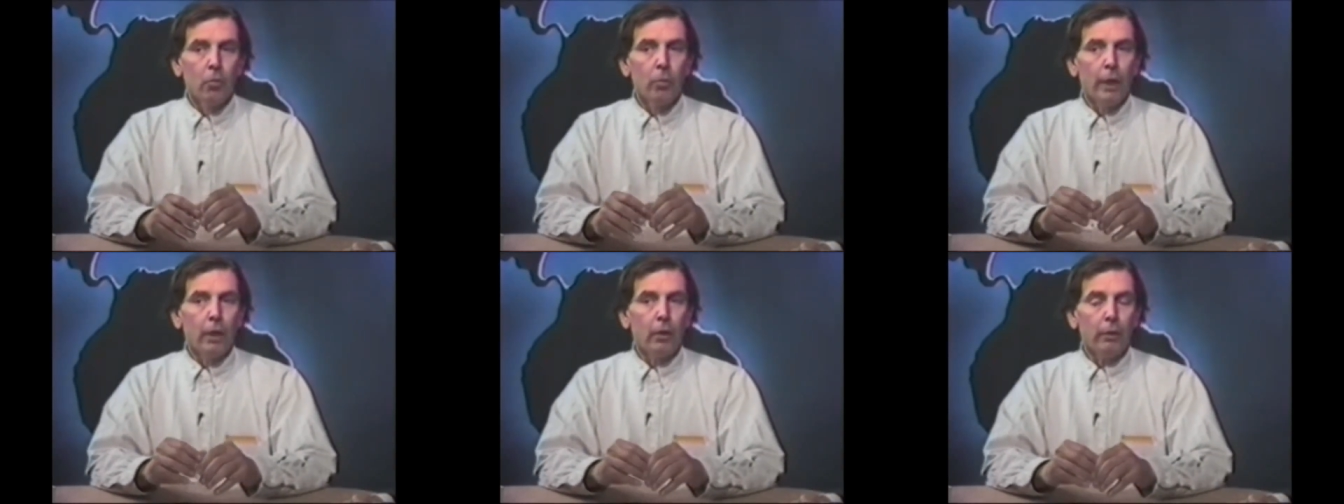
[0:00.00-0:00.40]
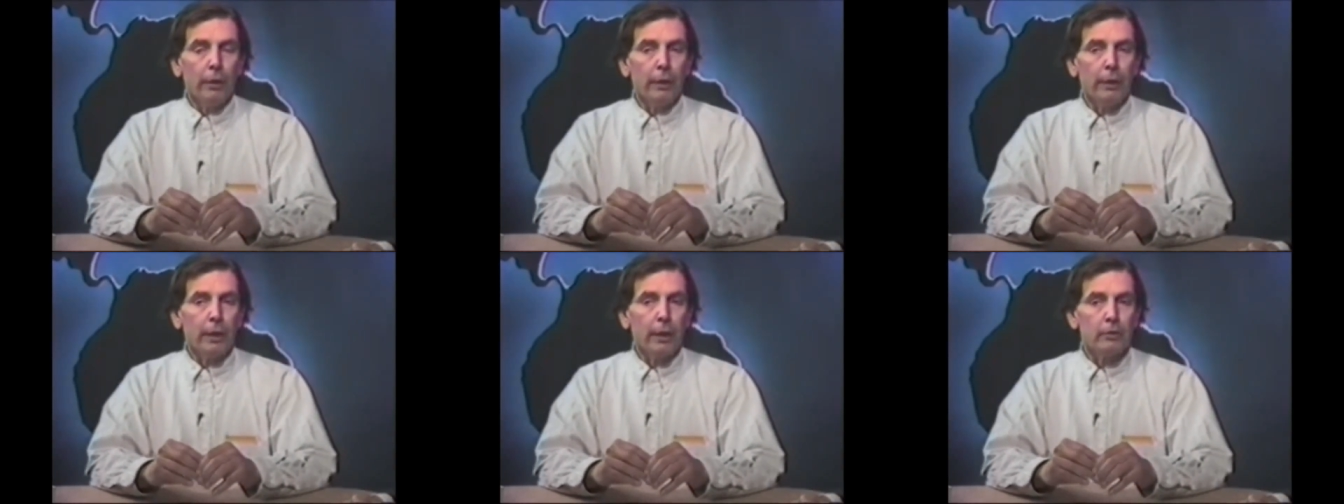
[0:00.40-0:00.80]

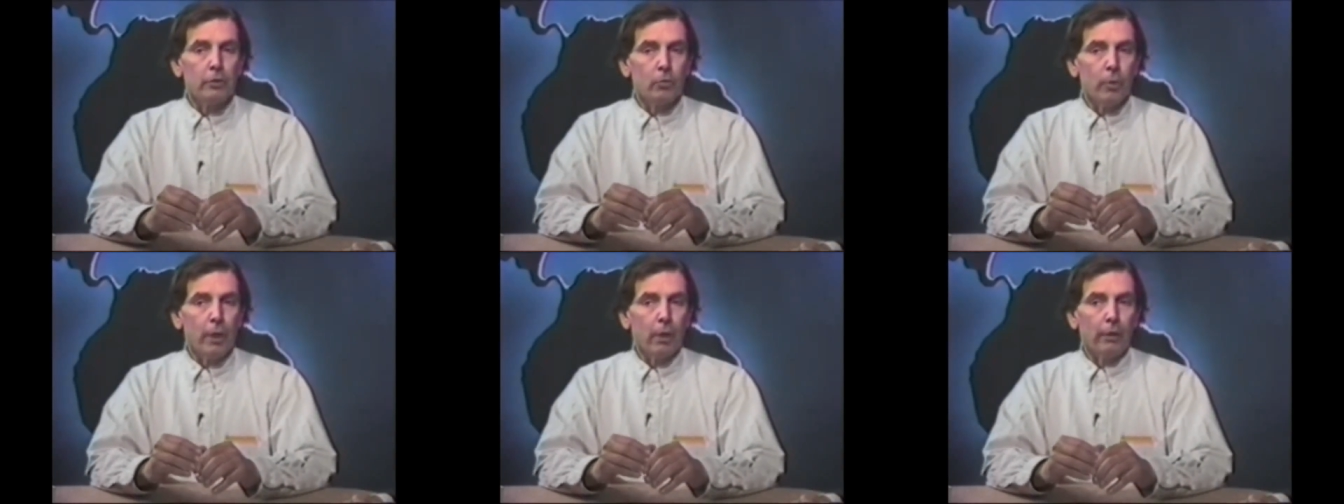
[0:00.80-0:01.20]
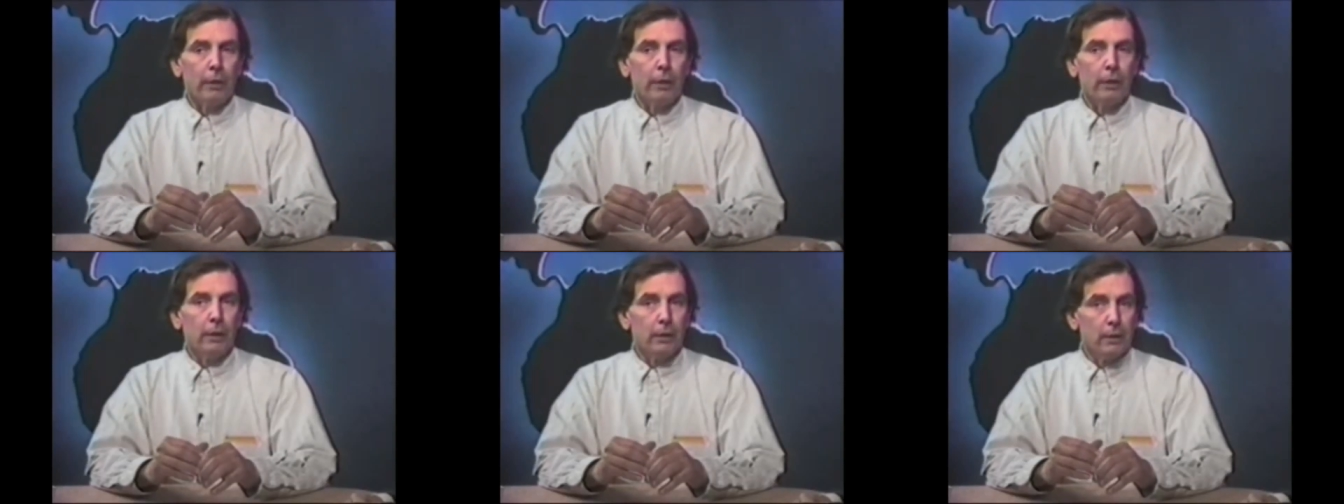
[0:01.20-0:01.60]
Well, in
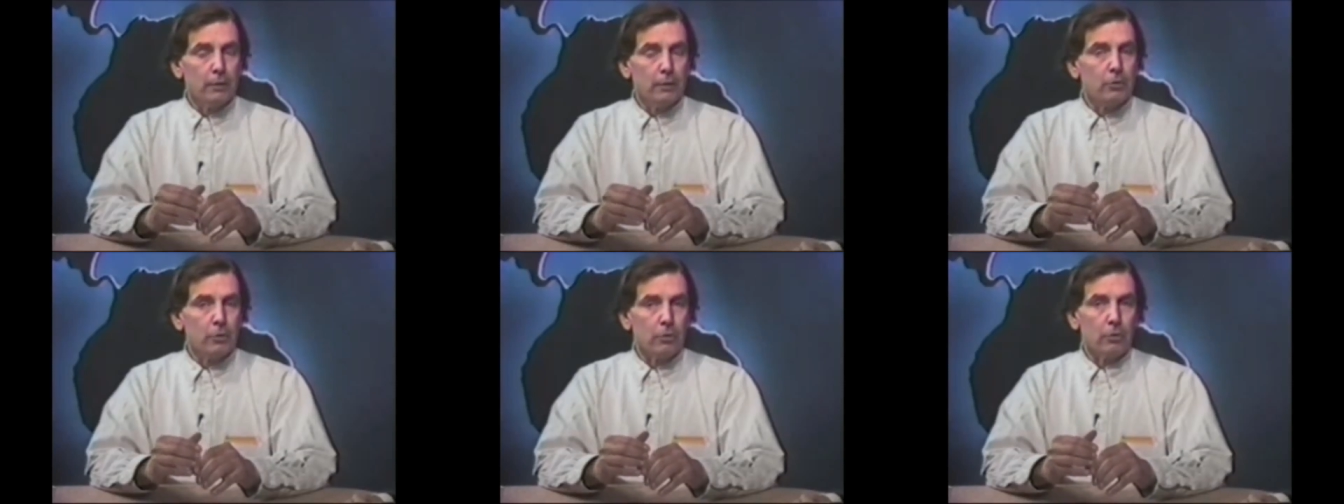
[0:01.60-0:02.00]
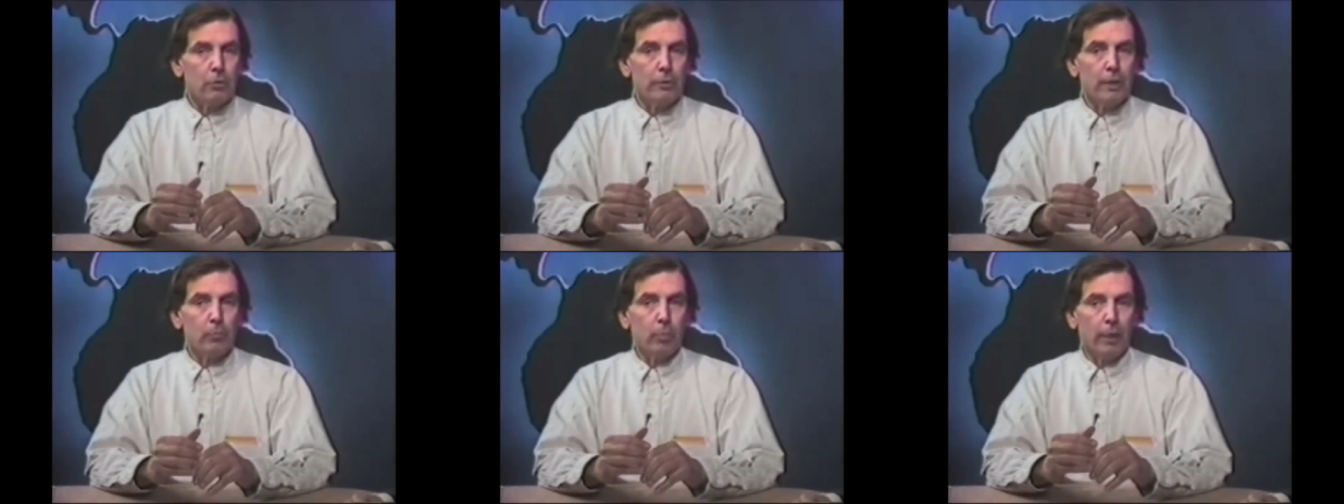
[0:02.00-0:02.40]
actuality, it is
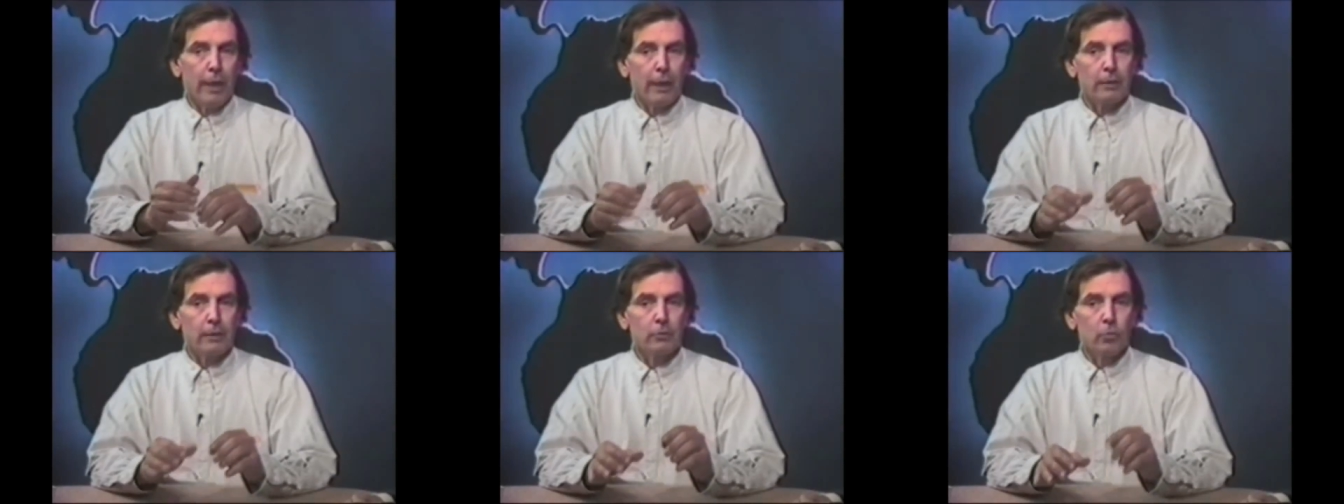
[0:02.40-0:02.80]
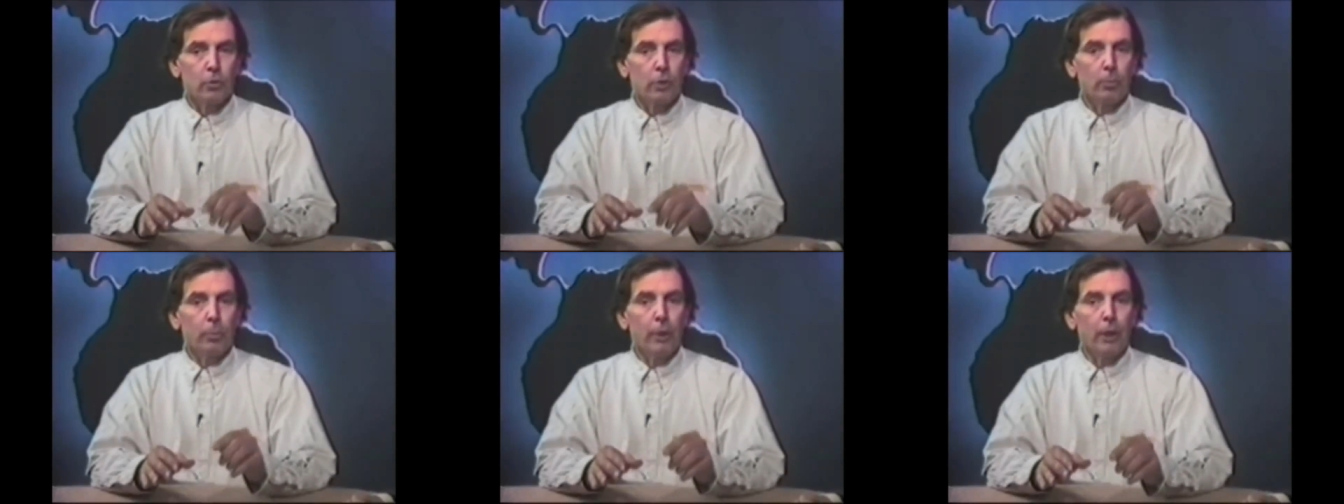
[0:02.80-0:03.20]
true that blacks
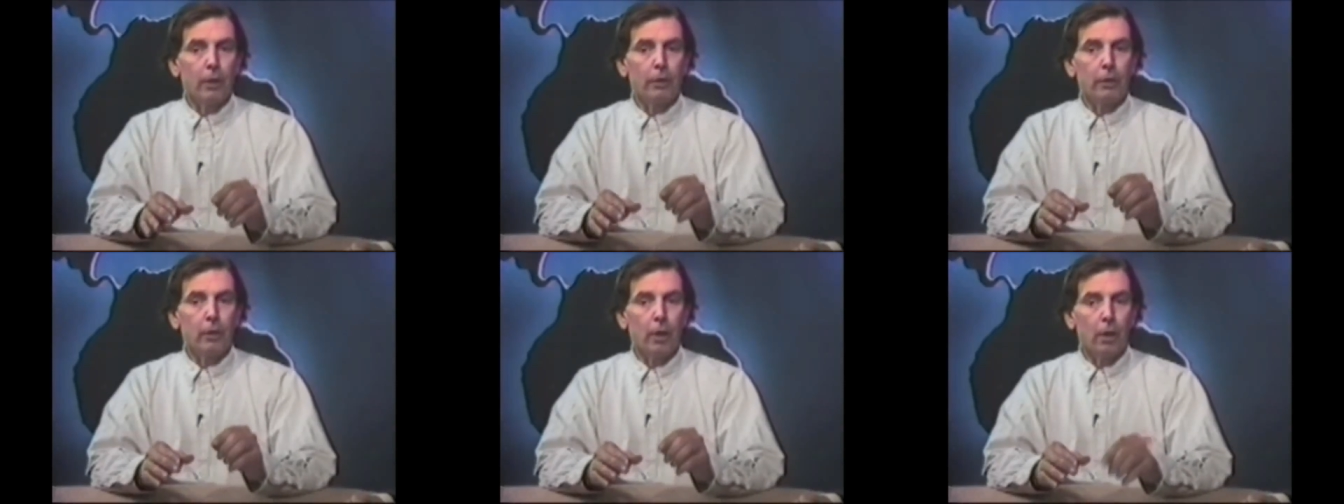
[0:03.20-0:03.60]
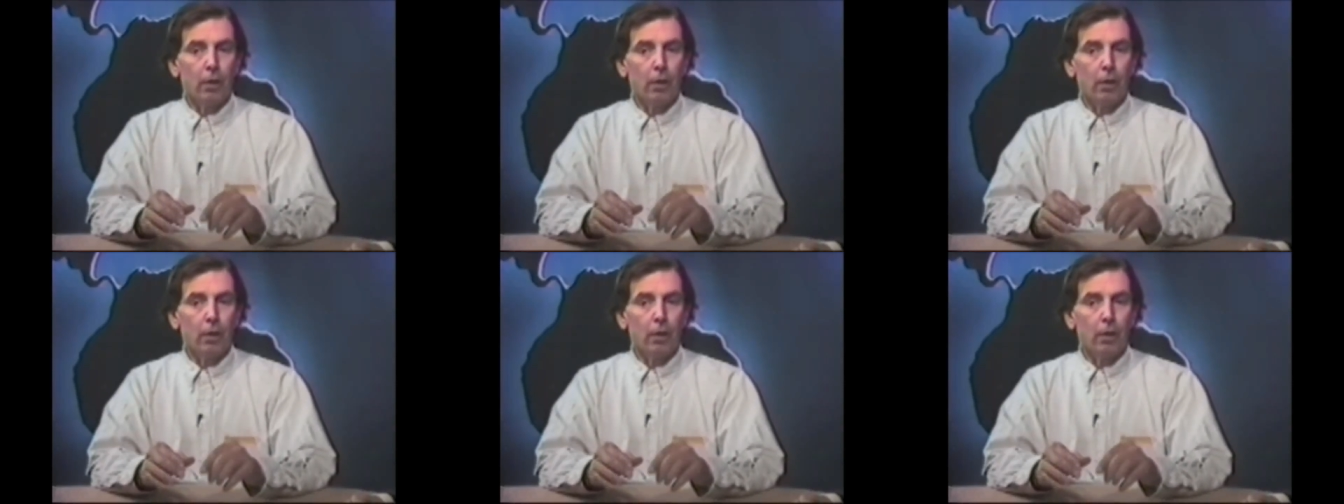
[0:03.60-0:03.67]
were a part